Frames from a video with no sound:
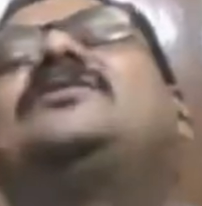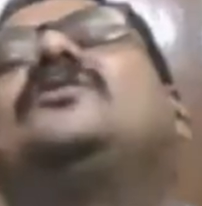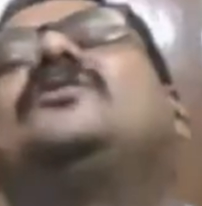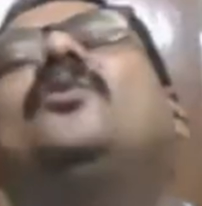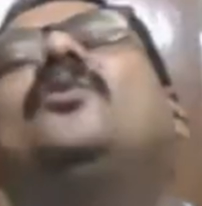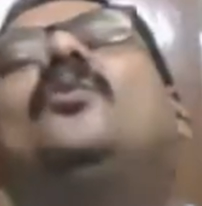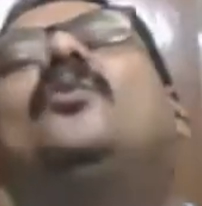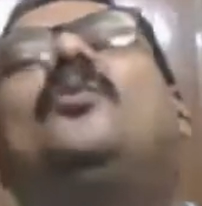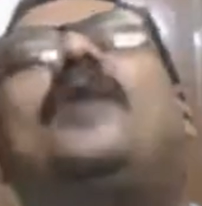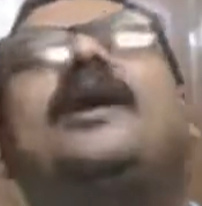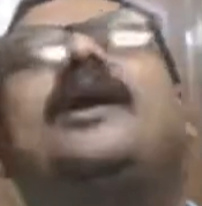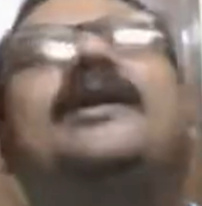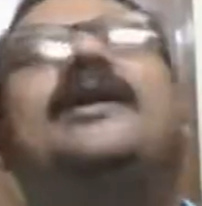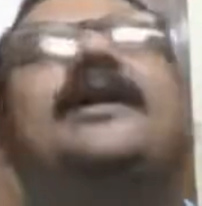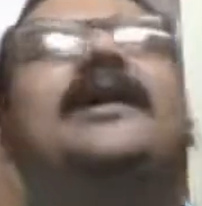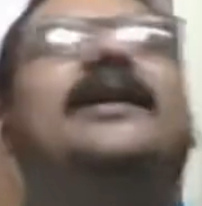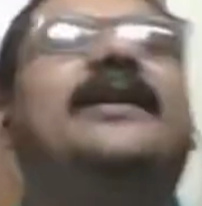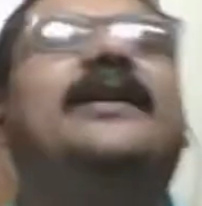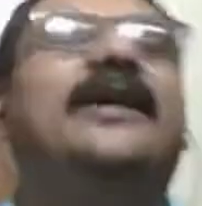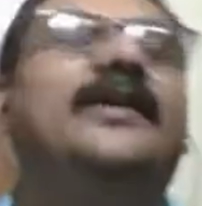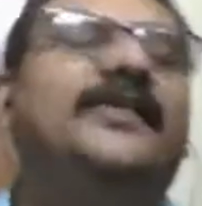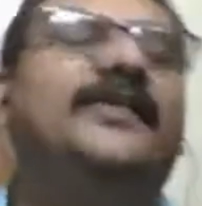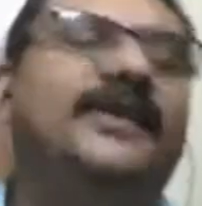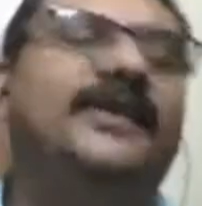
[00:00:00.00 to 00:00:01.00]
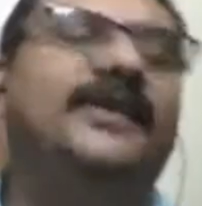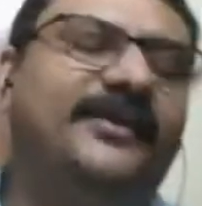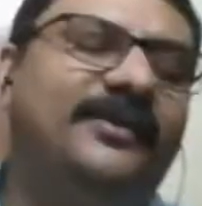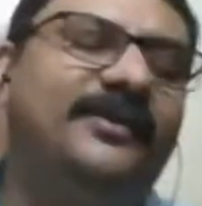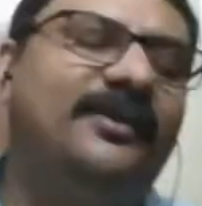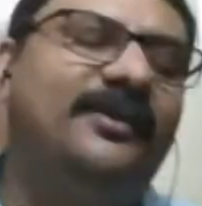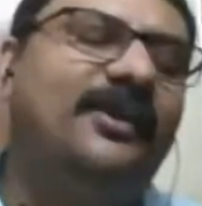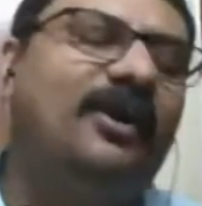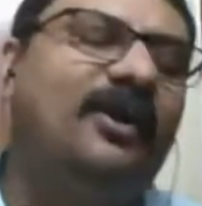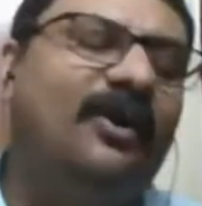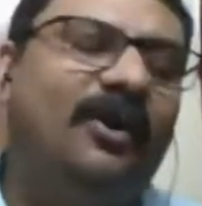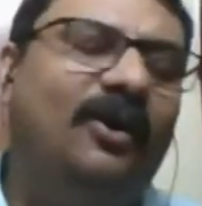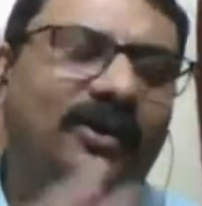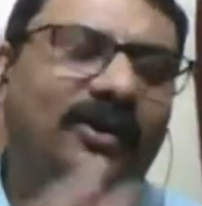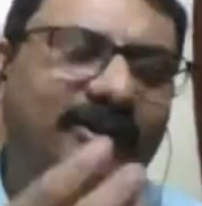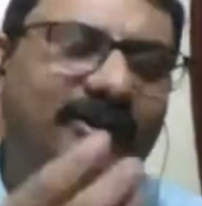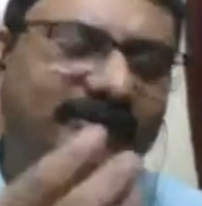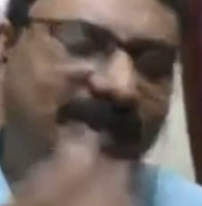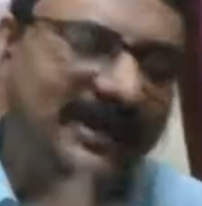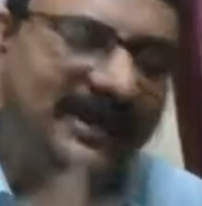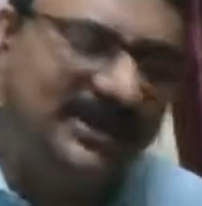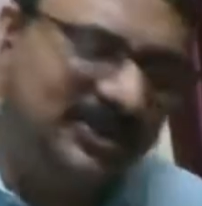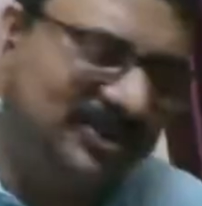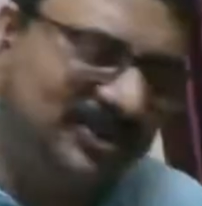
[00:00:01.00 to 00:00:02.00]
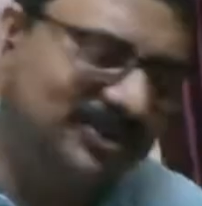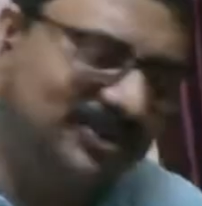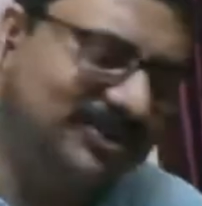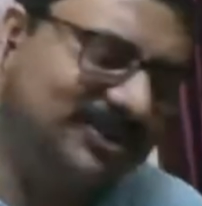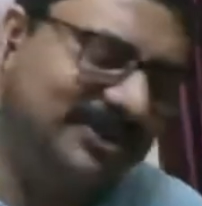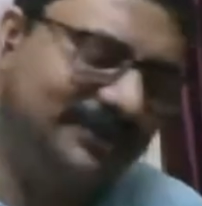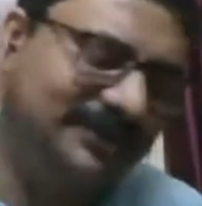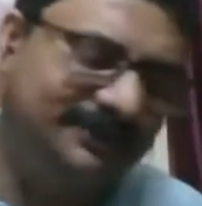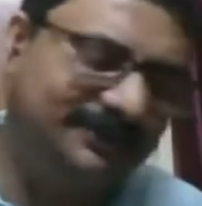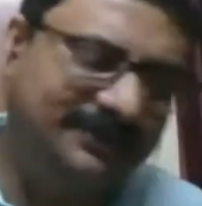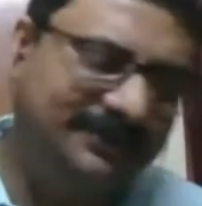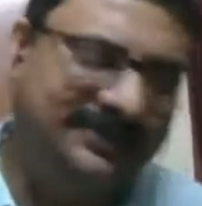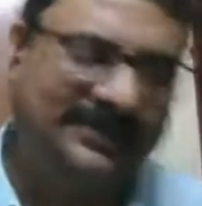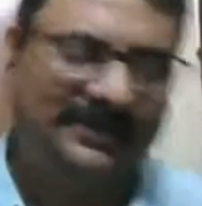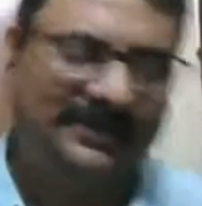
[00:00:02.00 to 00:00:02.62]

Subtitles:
one another. All relationships,